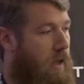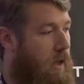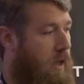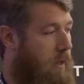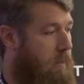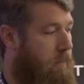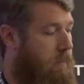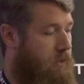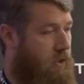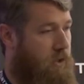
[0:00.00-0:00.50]

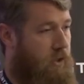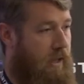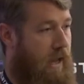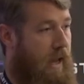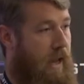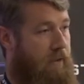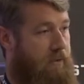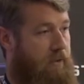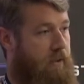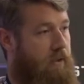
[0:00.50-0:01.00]
Um, so you could
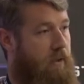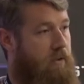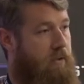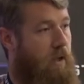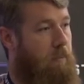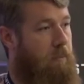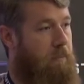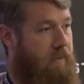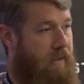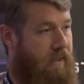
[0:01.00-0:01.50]
ask it to
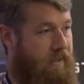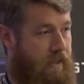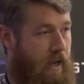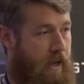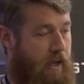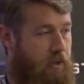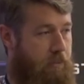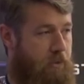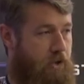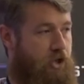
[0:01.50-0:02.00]
dump the
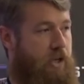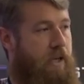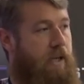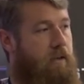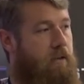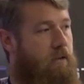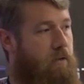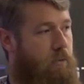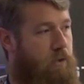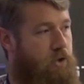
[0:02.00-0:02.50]
entire machine,